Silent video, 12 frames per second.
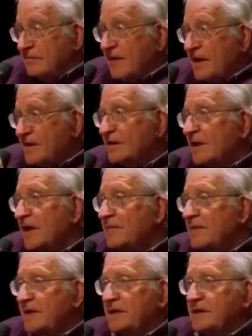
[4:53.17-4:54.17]
rather
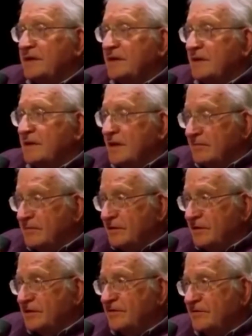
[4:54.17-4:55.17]
limited
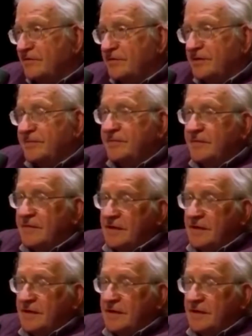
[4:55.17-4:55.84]
number of